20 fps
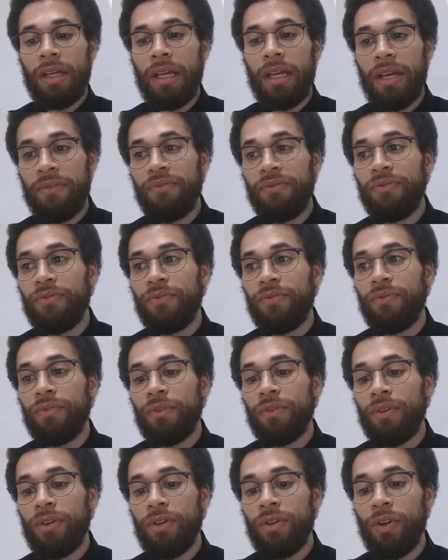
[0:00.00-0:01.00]
if,
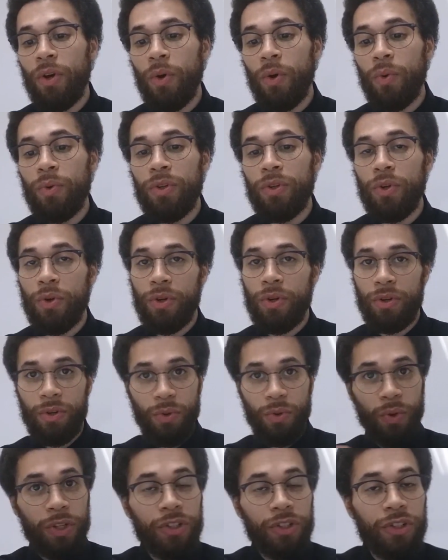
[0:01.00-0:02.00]
you're a
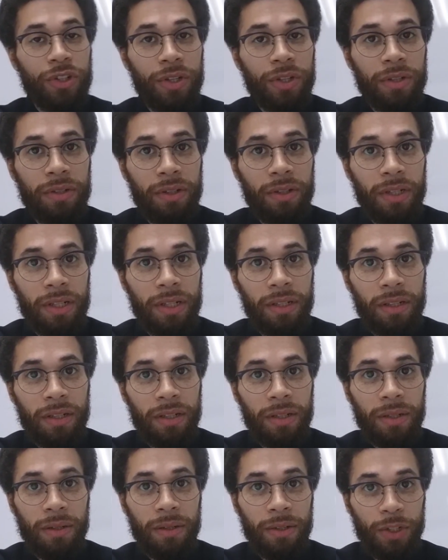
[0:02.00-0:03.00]
Christian
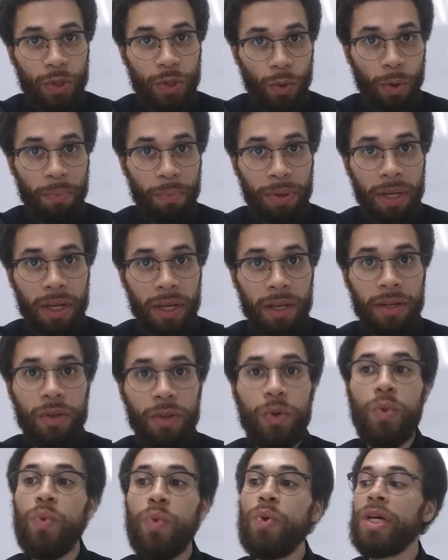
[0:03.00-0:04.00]
European
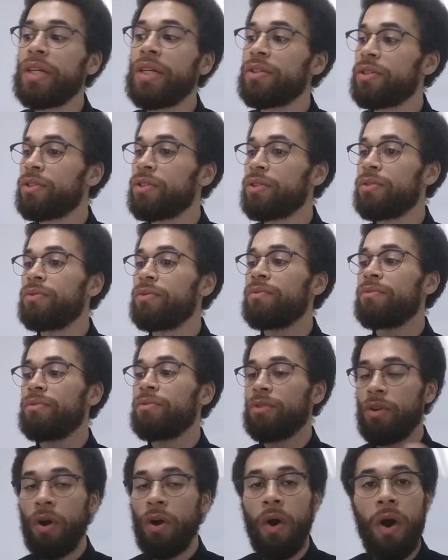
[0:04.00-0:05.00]
who is
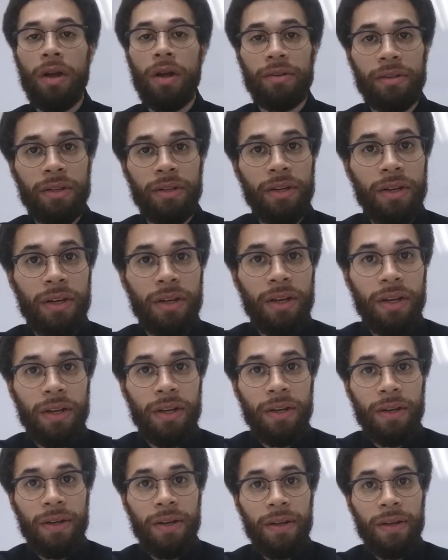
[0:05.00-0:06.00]
caught
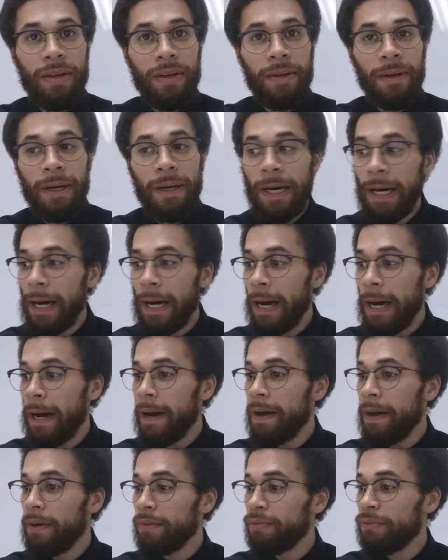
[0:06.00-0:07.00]

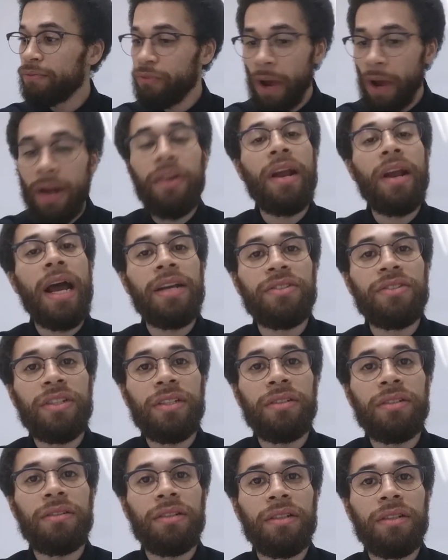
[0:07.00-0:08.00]

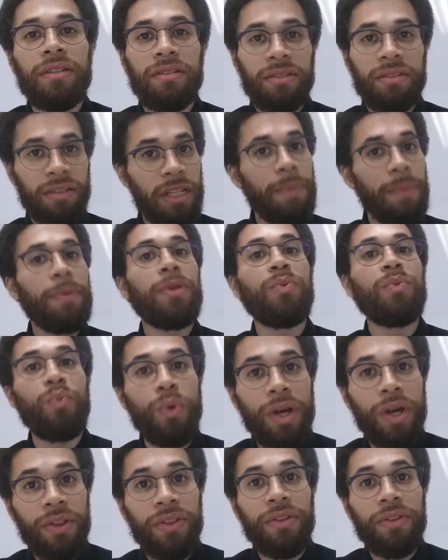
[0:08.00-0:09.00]
fraternizing and sleeping
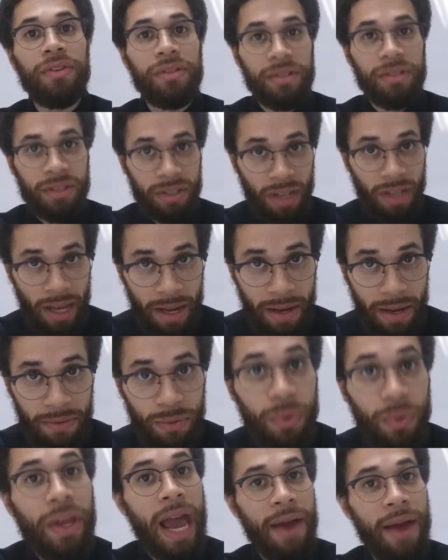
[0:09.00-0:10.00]
with
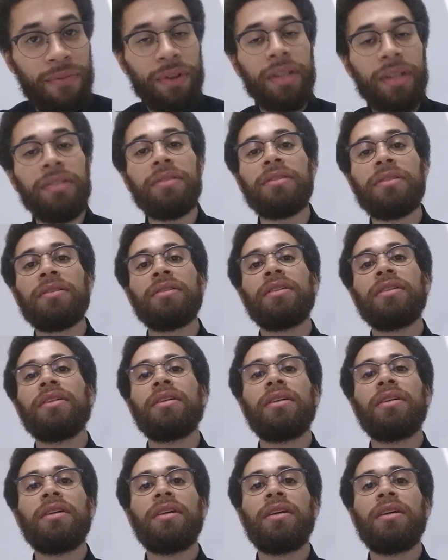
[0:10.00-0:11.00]
slaves, with Africans,
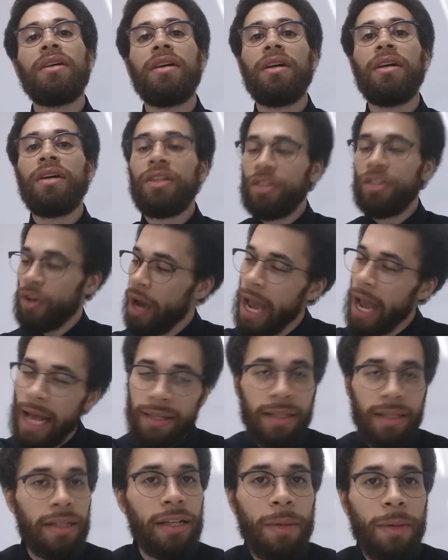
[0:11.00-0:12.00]
your
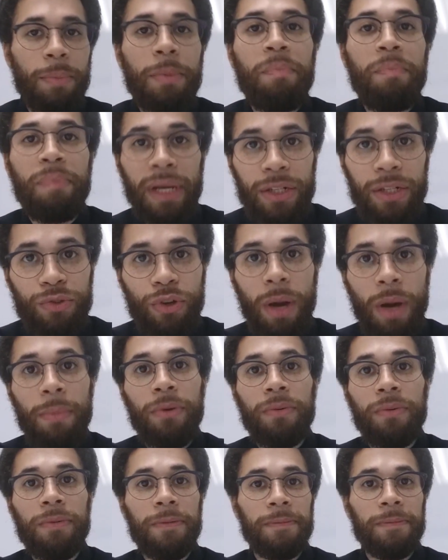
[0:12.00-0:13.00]
ass ended up in big
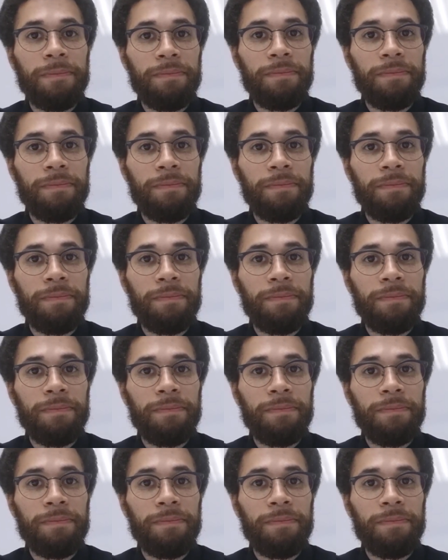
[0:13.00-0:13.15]
trouble.